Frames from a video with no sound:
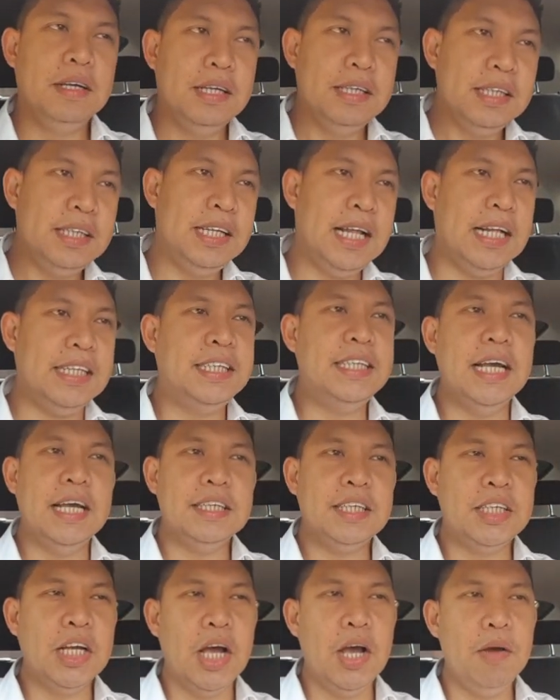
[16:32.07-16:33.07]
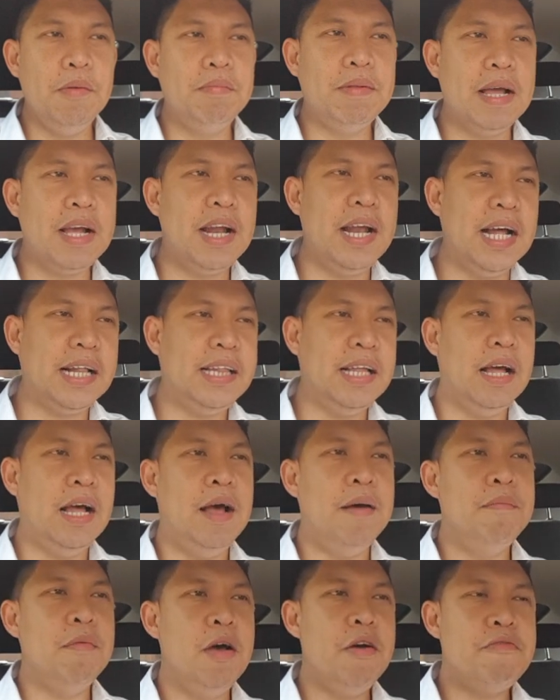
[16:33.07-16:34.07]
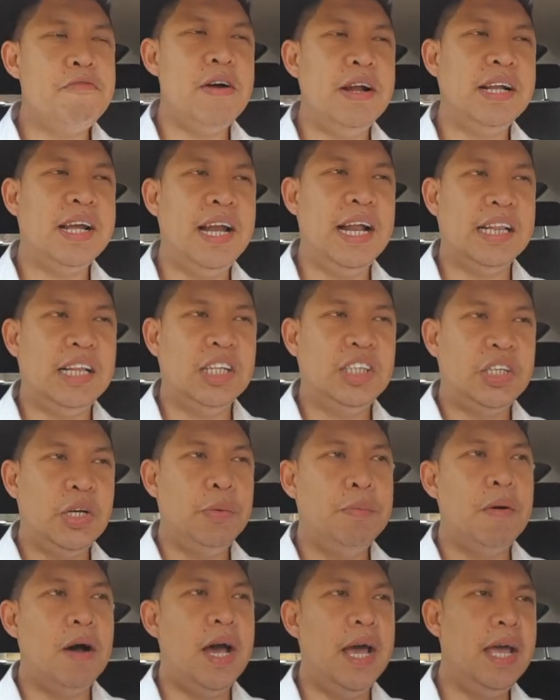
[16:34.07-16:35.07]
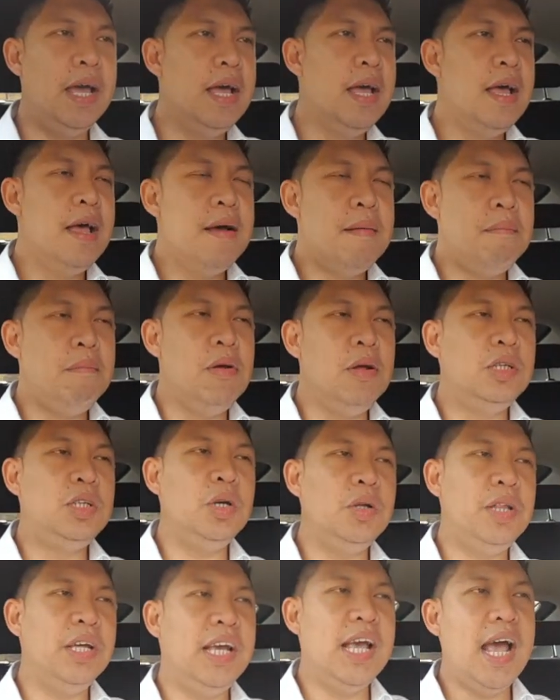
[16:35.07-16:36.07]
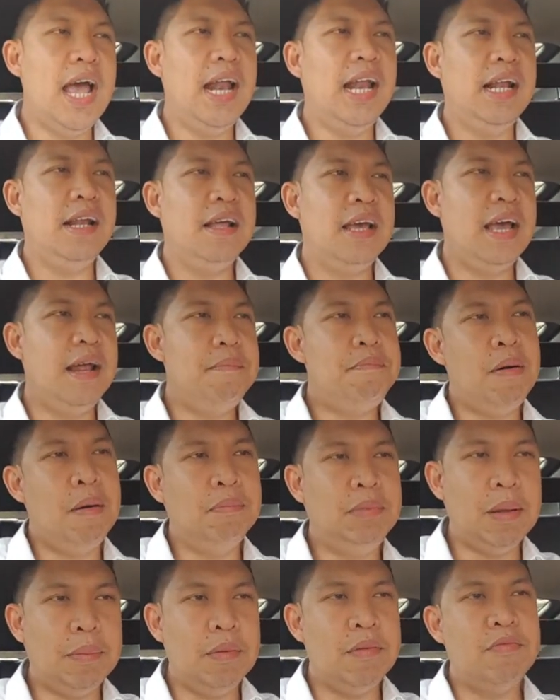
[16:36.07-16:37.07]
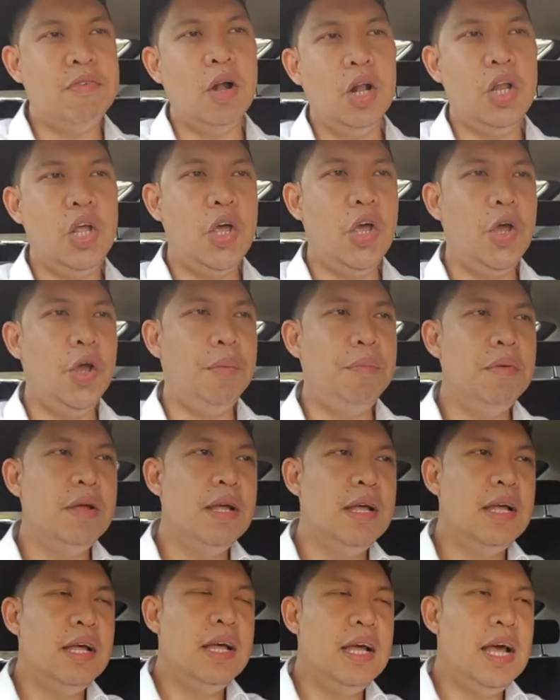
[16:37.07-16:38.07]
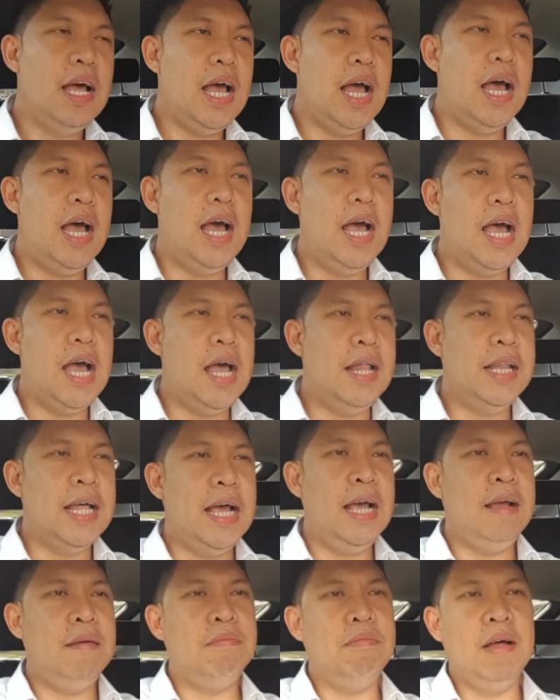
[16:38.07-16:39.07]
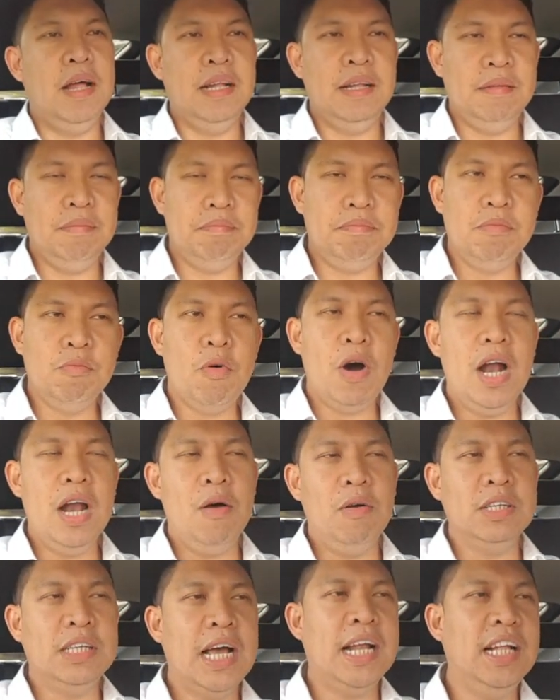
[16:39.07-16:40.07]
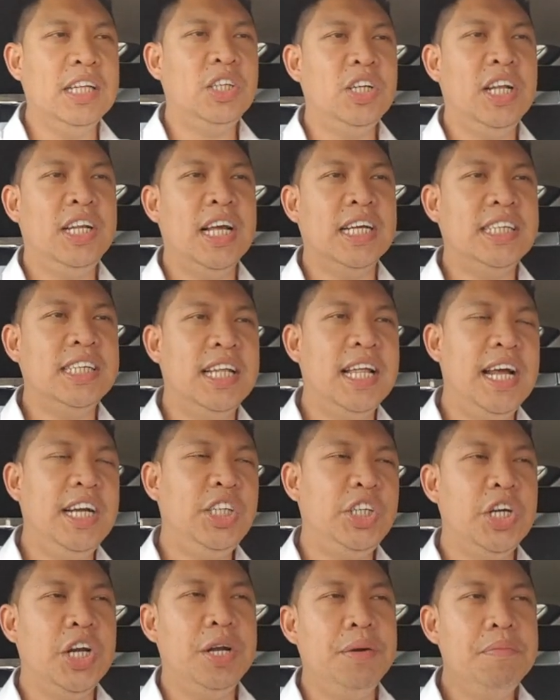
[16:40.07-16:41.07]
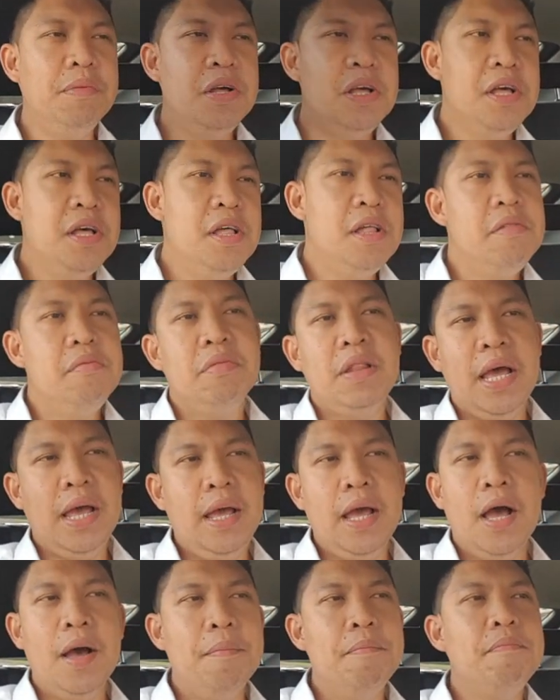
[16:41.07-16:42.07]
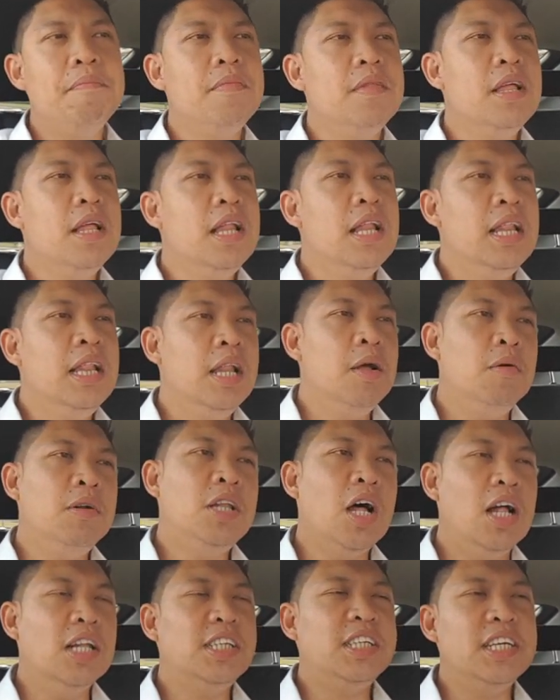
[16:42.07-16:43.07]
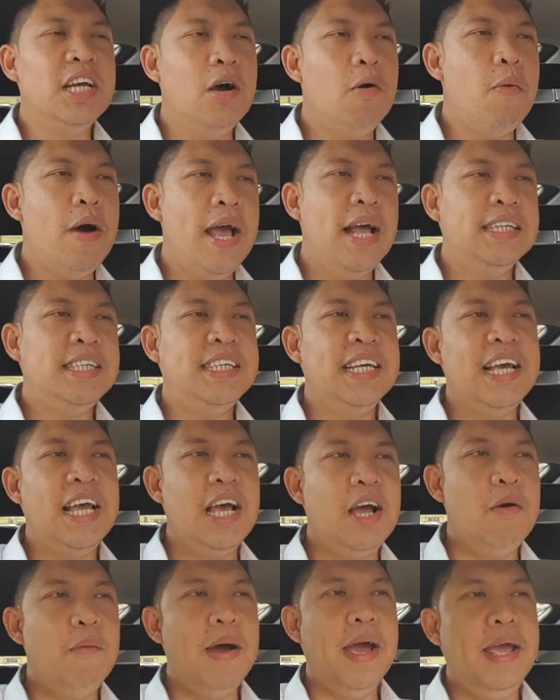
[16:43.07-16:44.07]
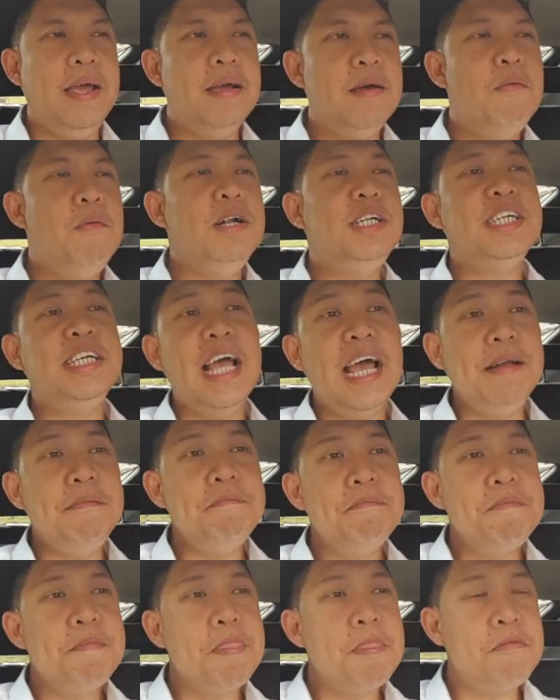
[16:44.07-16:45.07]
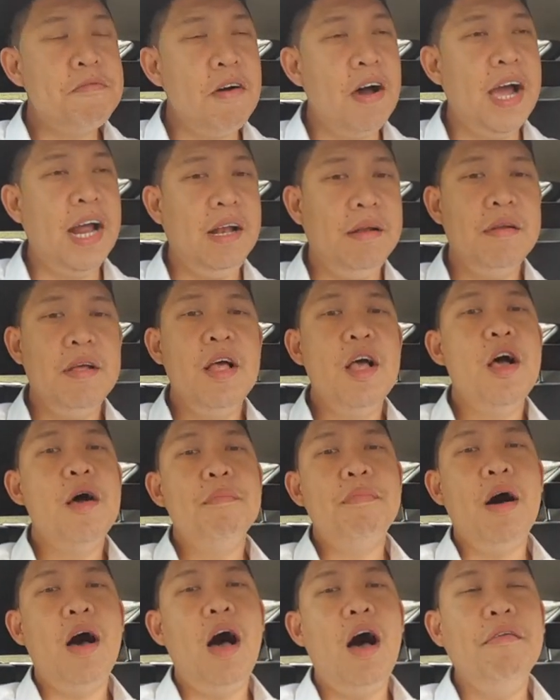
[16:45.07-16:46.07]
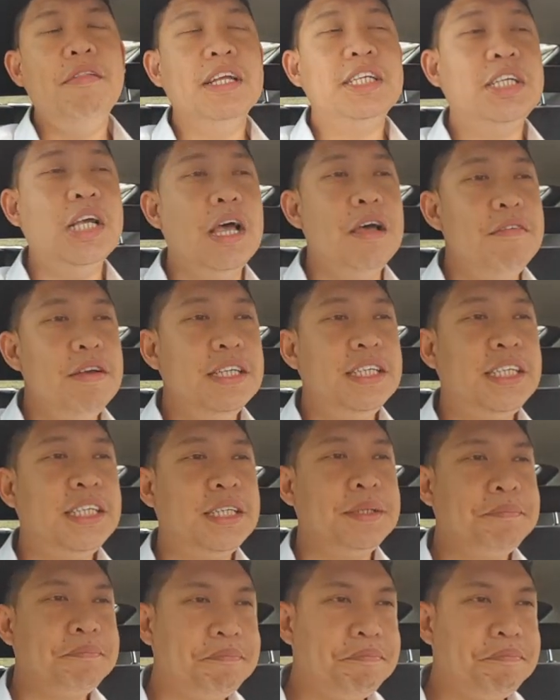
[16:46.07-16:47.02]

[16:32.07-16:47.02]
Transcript: so that's it. So they connected. Her friend connected to my Bluetooth again, and again pumped up the volume. And while I was heading to the destination, they were dancing away and singing away, which again, fine, part of the service.